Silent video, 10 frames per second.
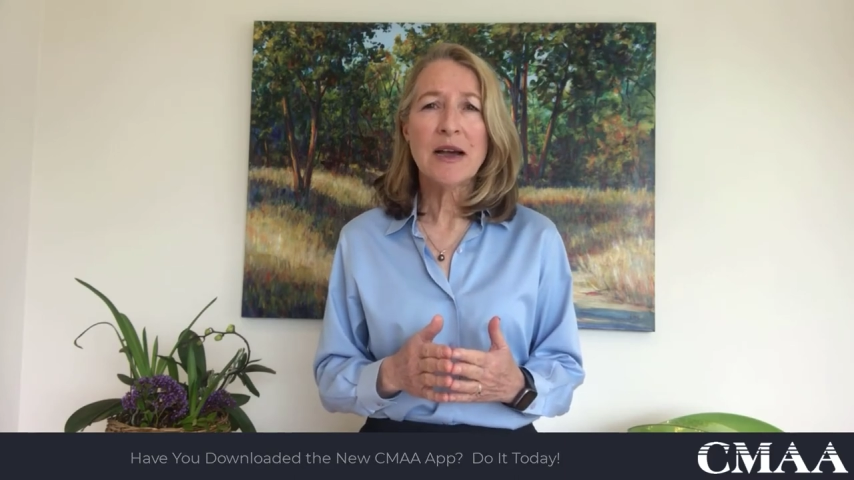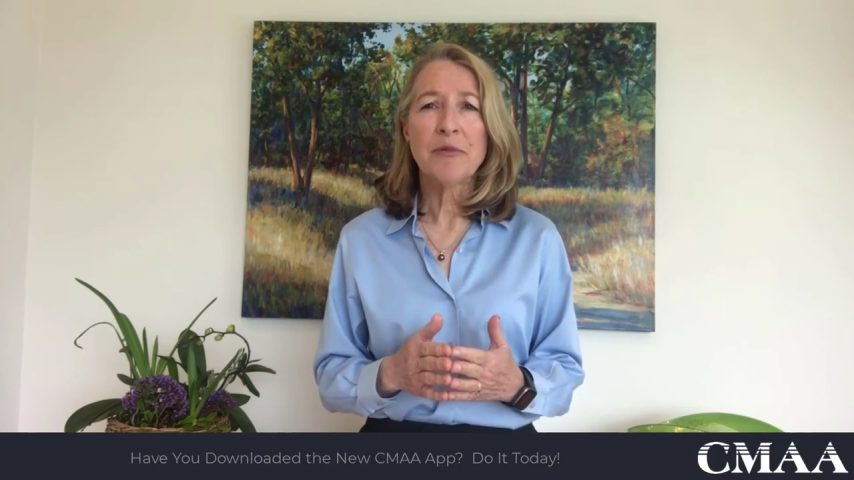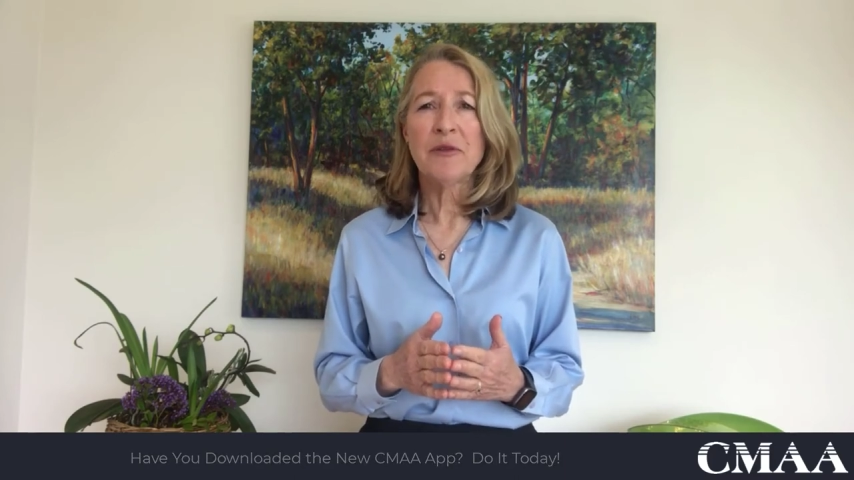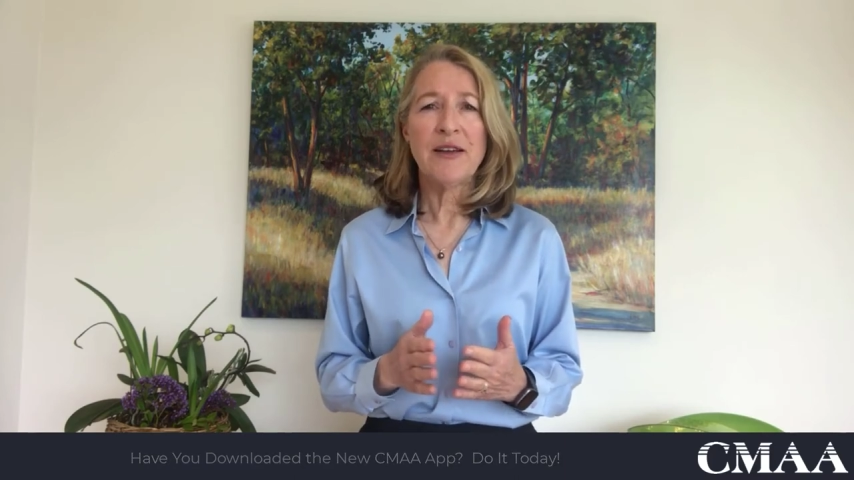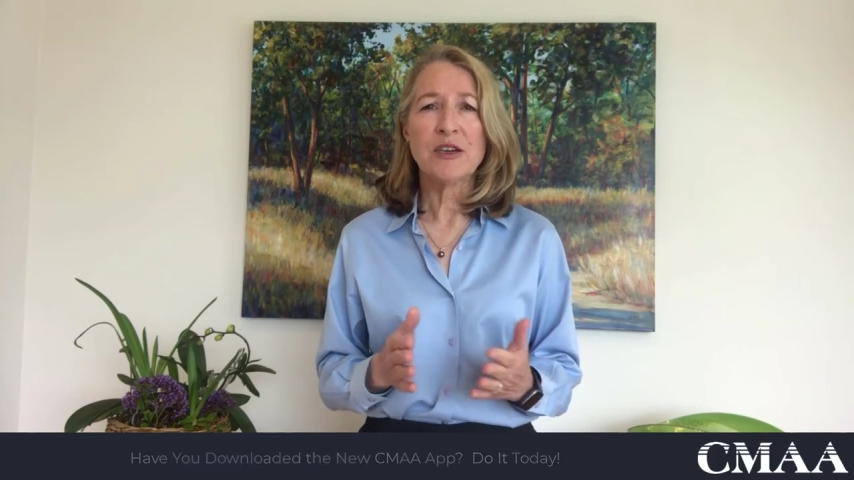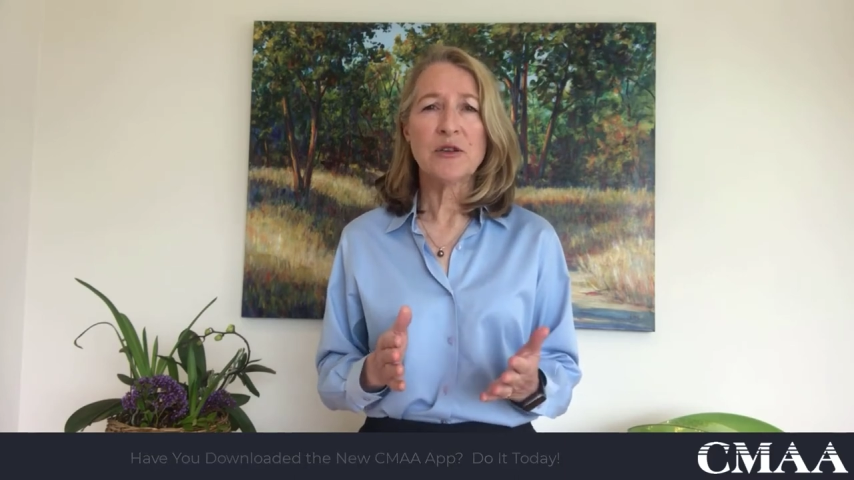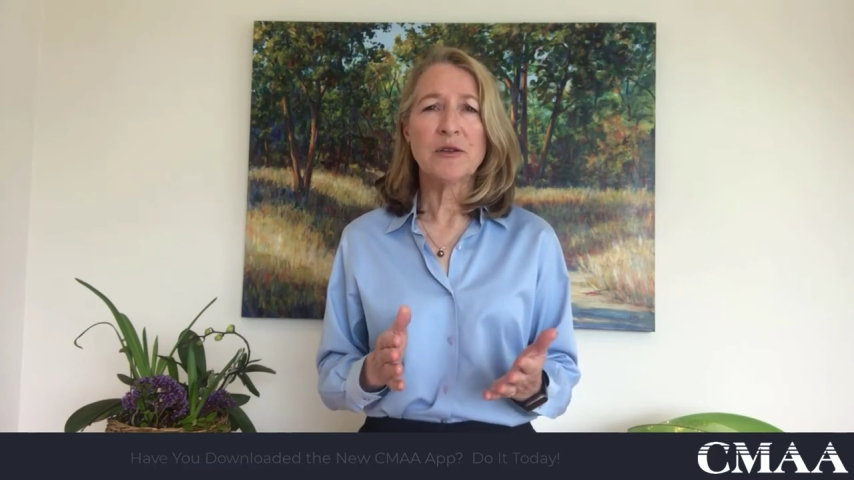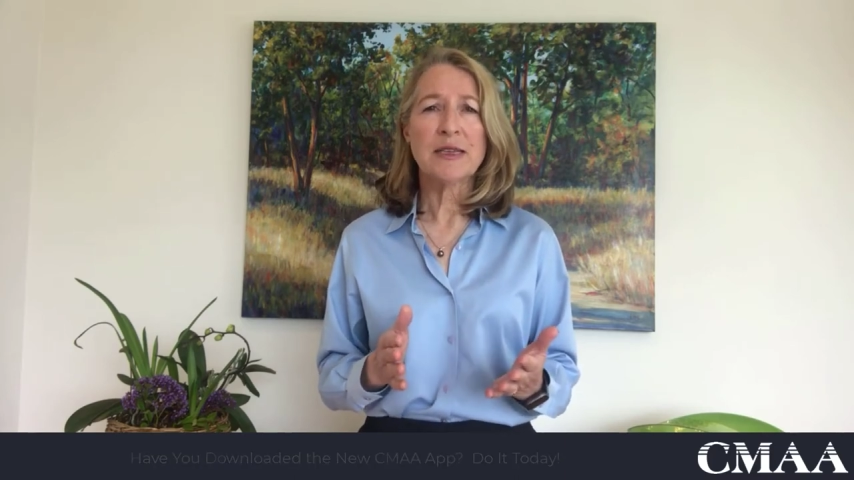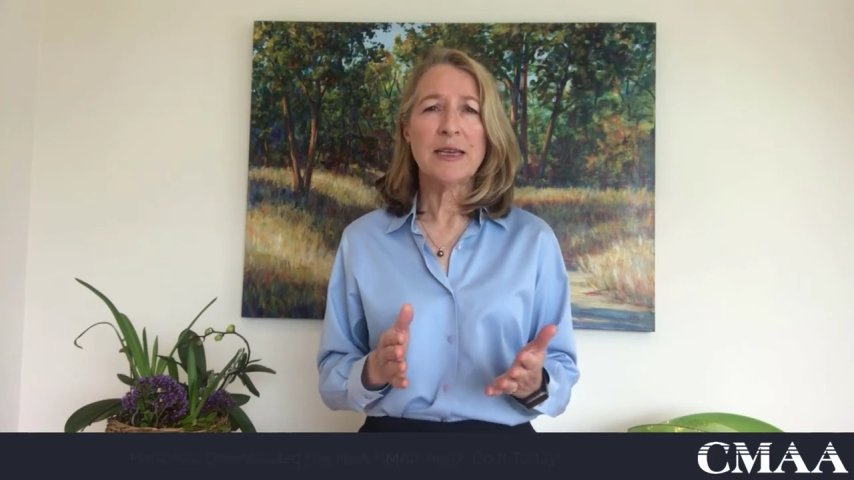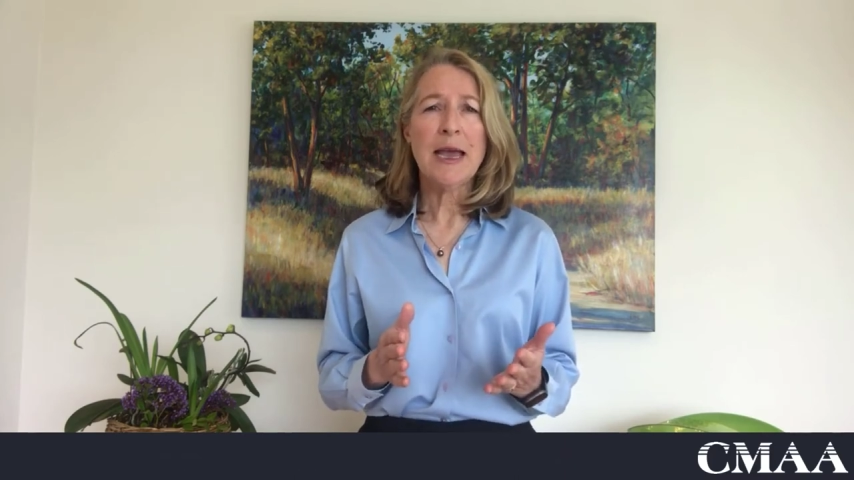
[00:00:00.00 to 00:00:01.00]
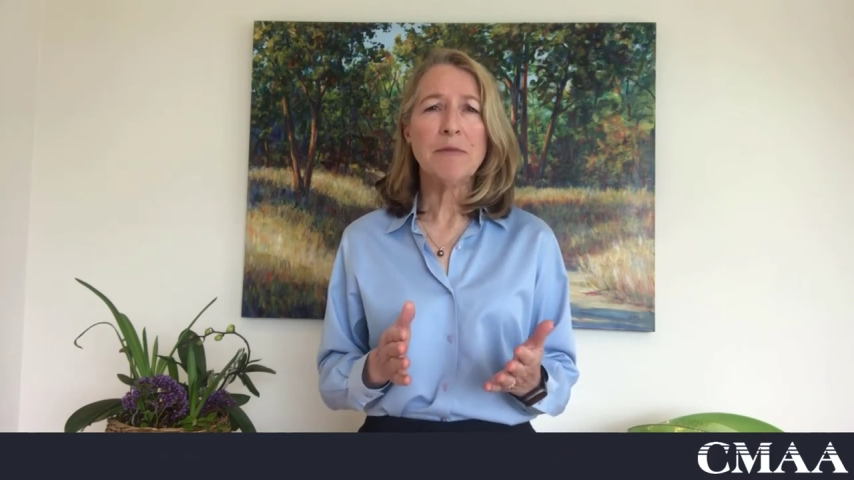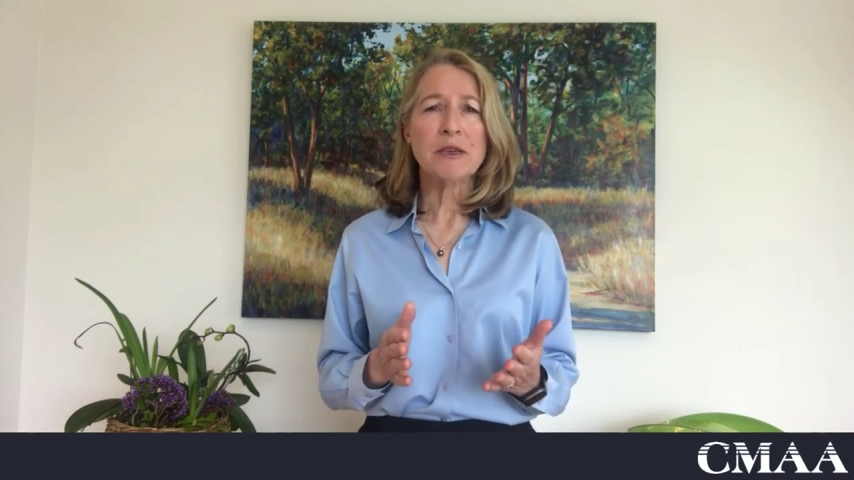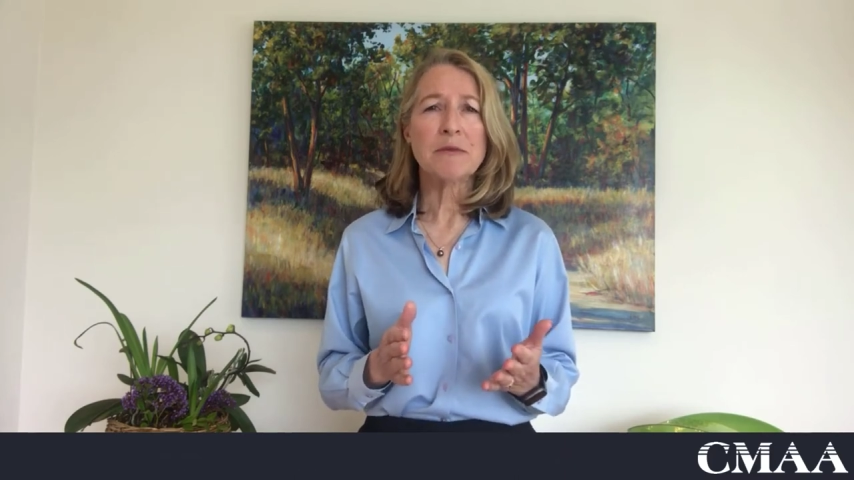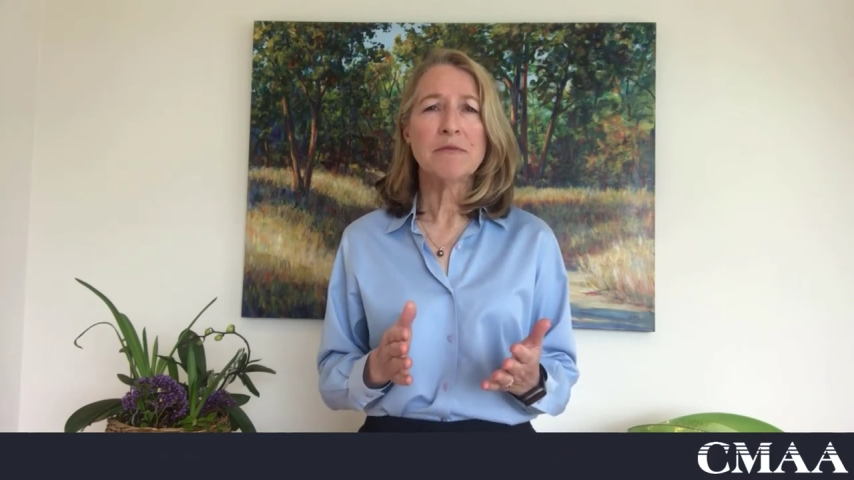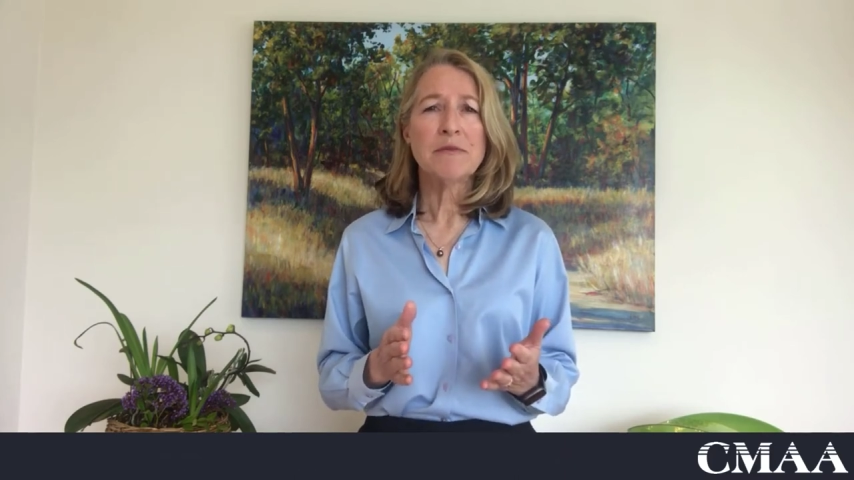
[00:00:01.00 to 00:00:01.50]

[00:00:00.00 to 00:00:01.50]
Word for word: of professional CMs,